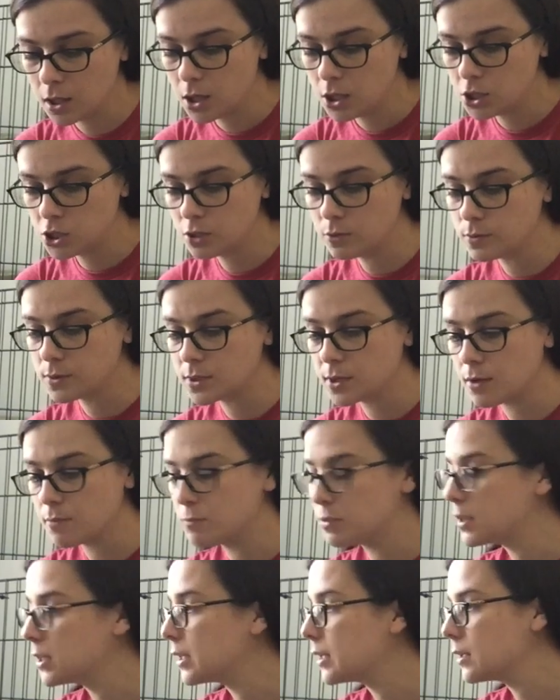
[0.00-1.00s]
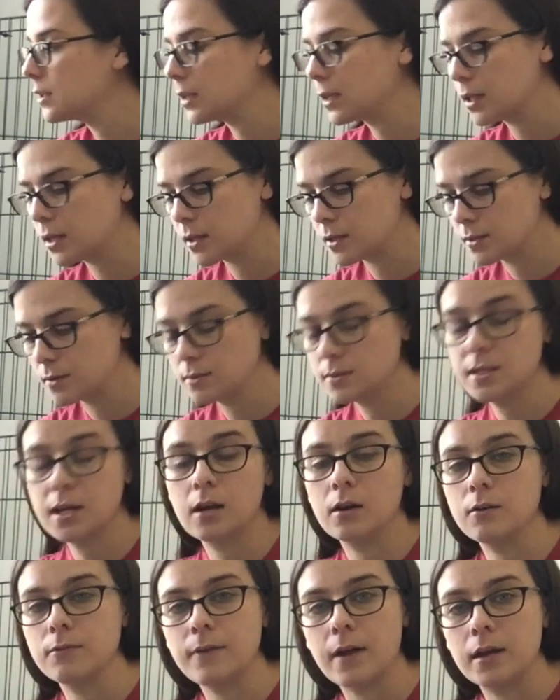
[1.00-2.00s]
She was completely
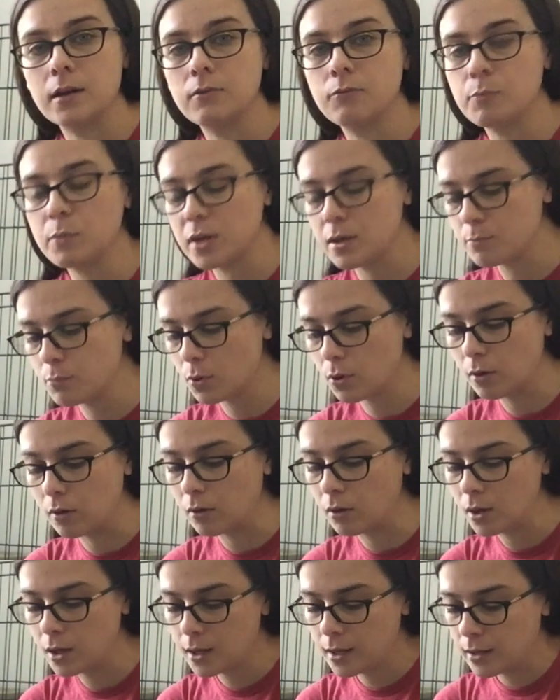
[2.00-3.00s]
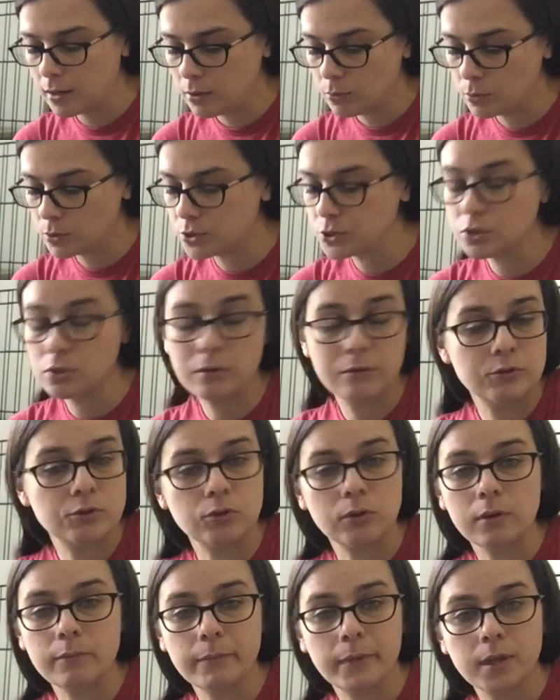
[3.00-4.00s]
terrified of people, which
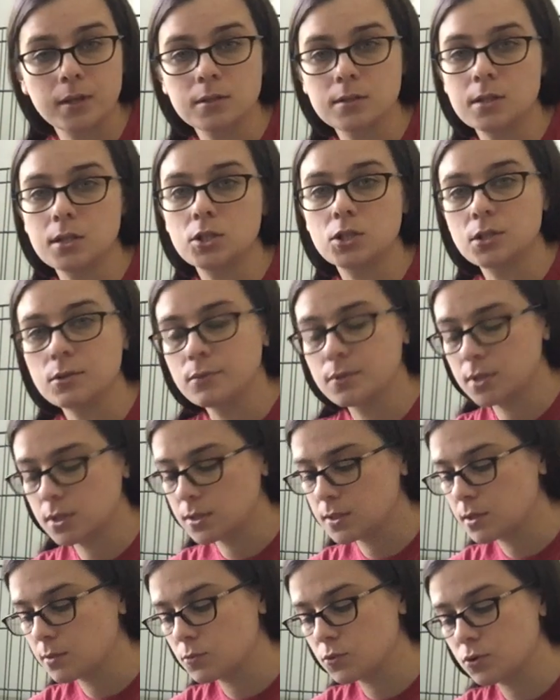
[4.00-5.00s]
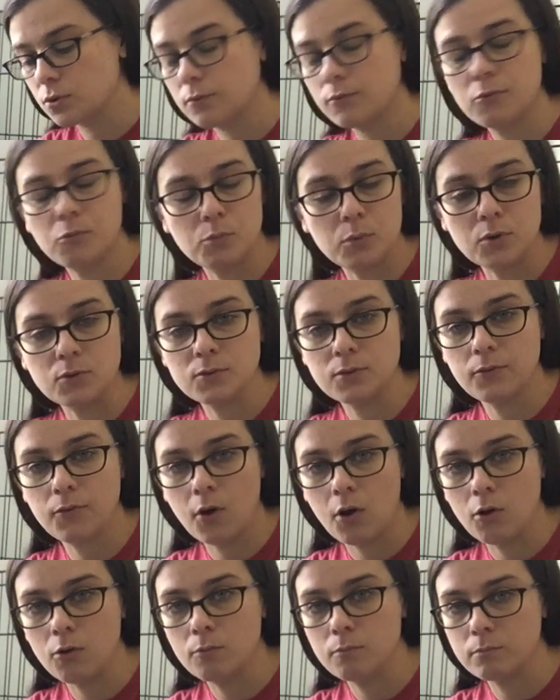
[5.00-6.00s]
usually means that she was in some sort of abusive
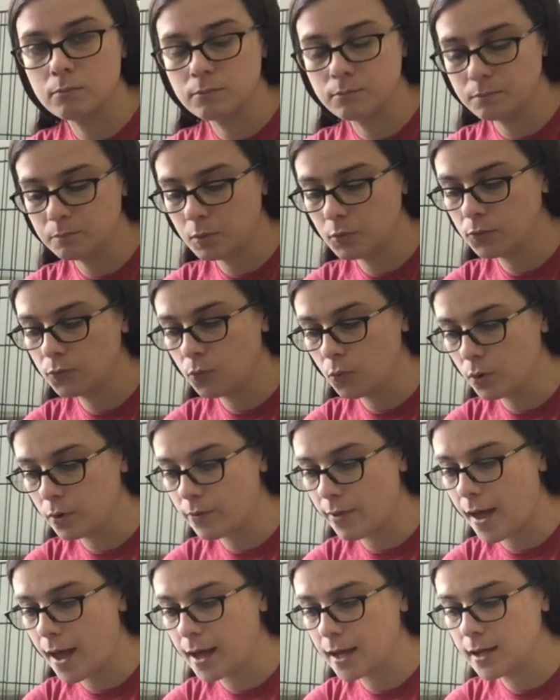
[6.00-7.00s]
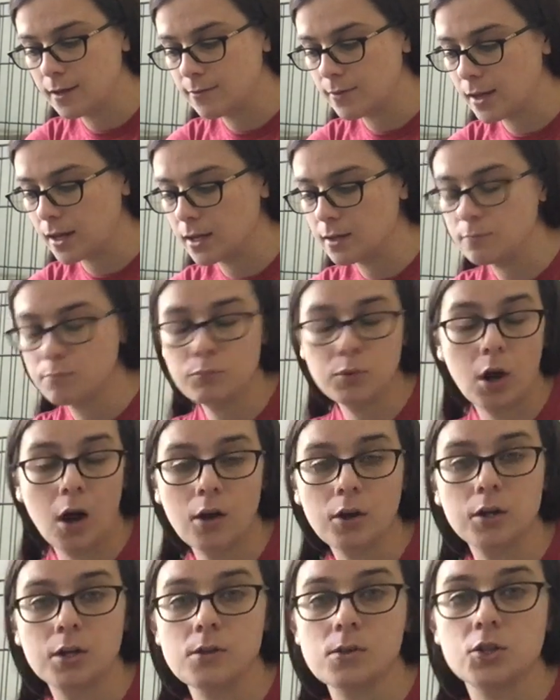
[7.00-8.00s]
home before that, and they had brought
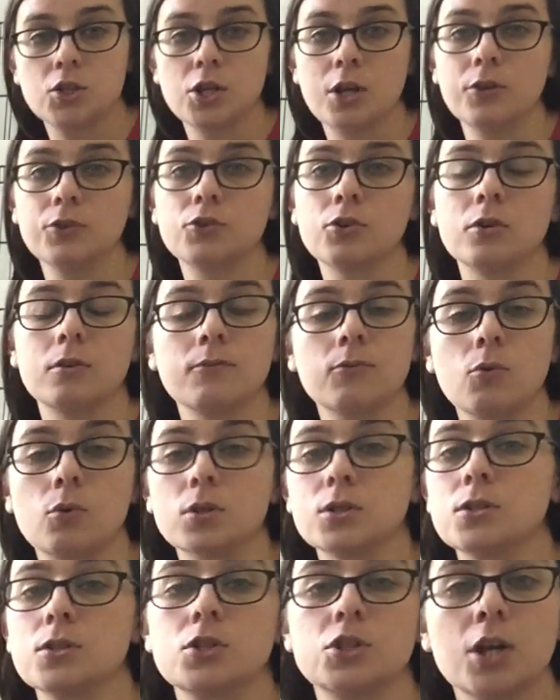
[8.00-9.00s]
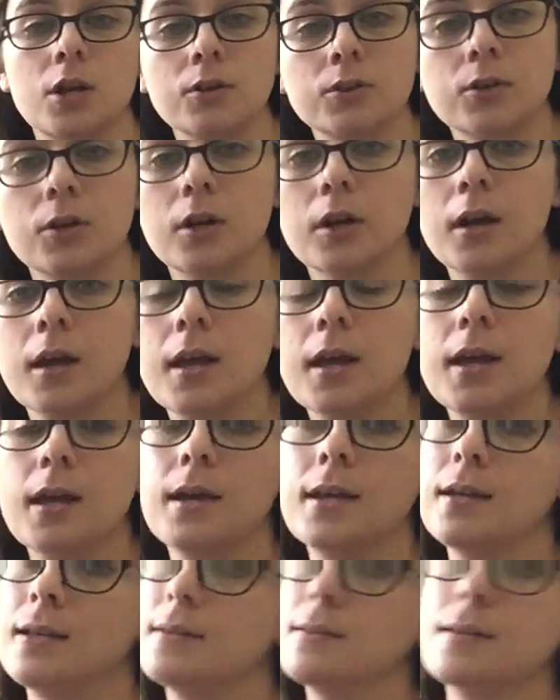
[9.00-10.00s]
her to the shelter. And of course the shelter
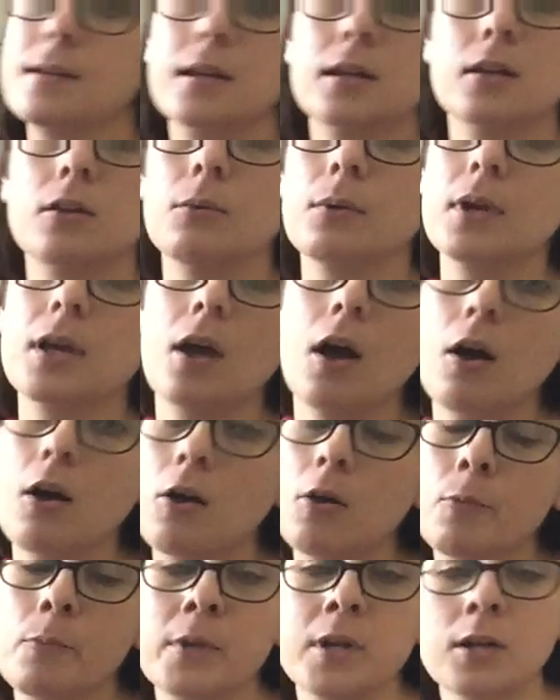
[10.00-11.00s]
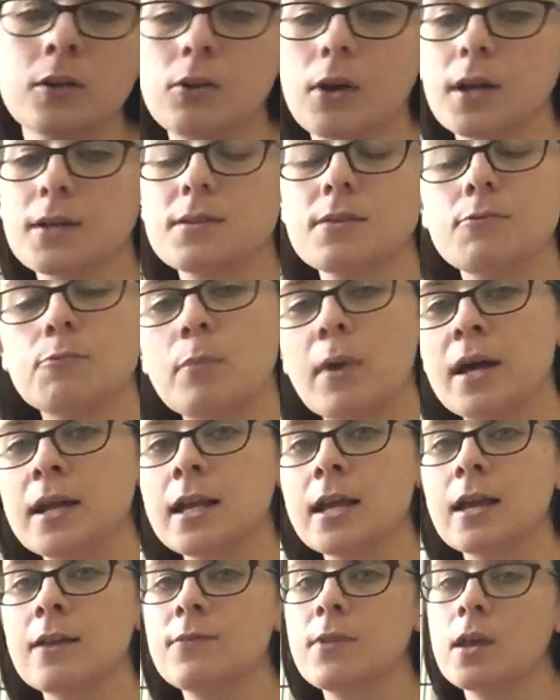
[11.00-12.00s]
isn't going to rehome an aggressive
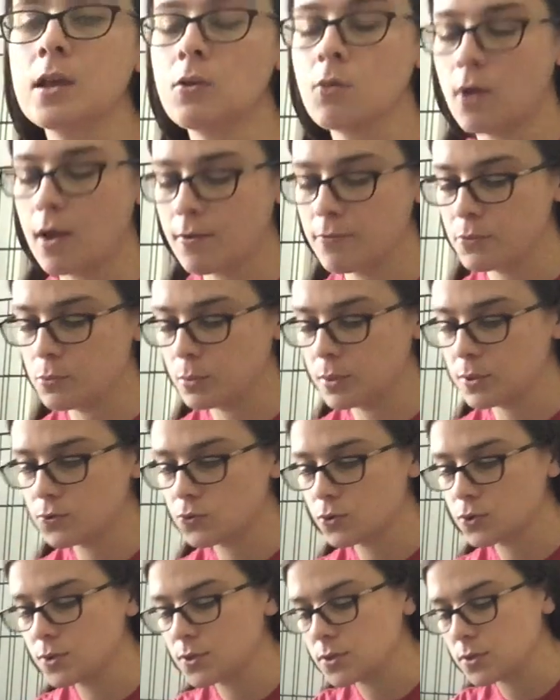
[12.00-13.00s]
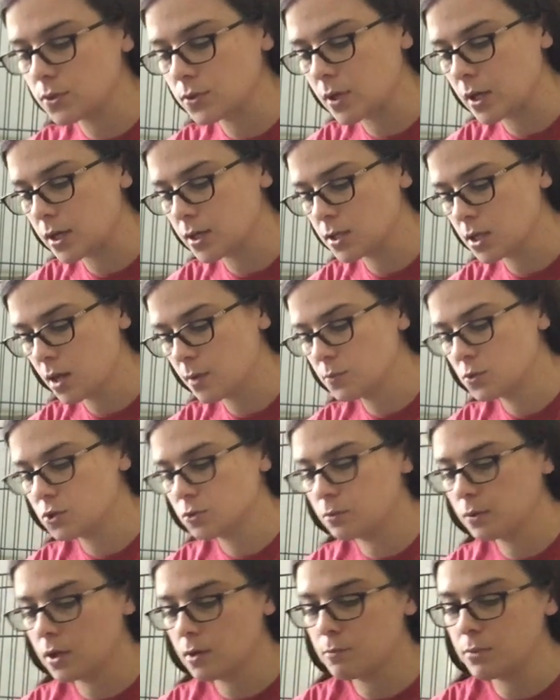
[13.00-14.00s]
bunny, and they don't have the resources a lot of times to
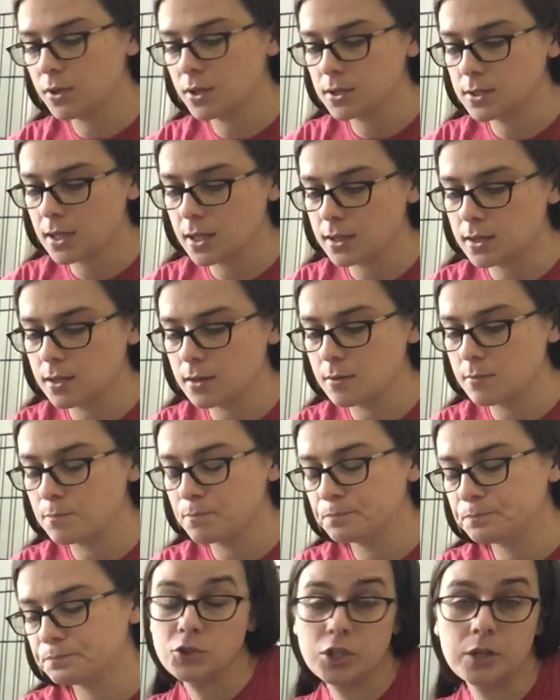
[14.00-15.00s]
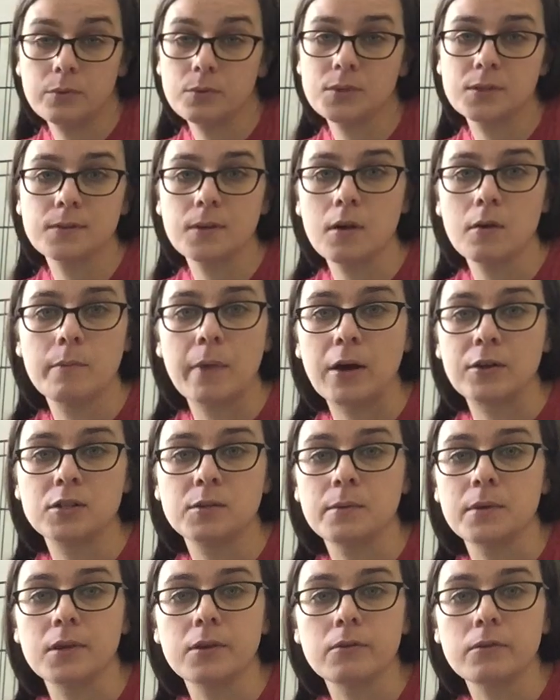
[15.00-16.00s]
rehabilitate them. She was about to
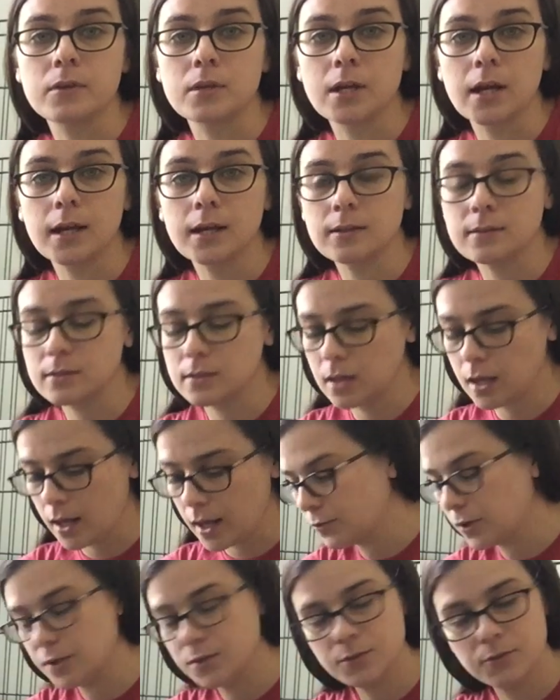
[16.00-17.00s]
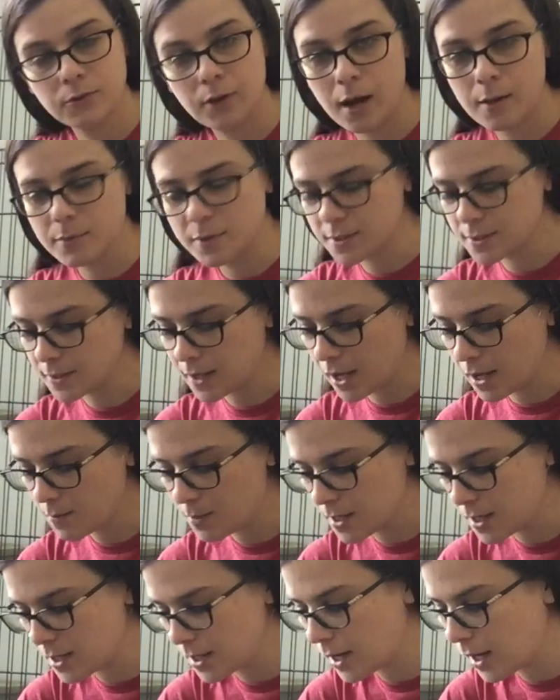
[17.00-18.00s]
be euthanized. Friends of Rabbits came
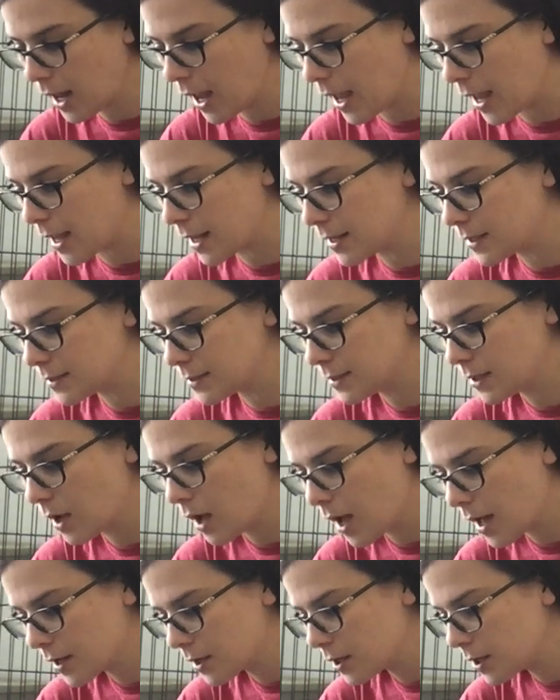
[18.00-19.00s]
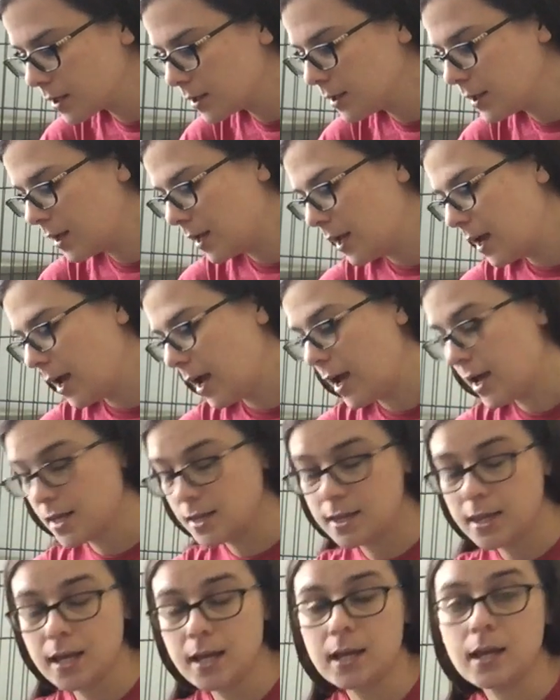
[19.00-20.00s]
in and got her,
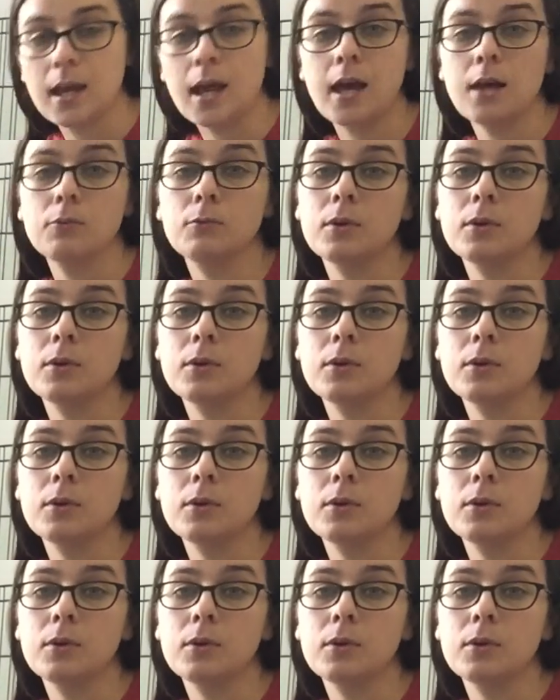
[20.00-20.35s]
and they had